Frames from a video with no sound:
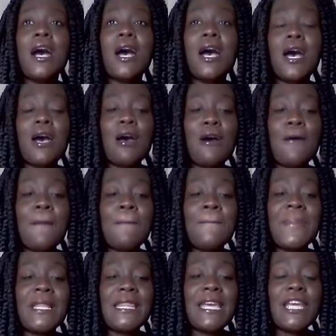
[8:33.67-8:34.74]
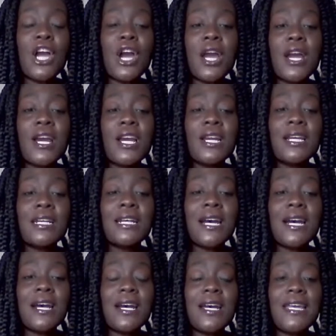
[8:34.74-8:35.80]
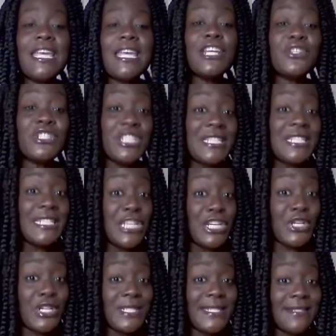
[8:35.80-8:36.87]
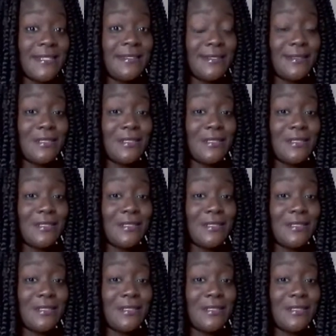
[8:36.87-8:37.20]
But they are energy centers.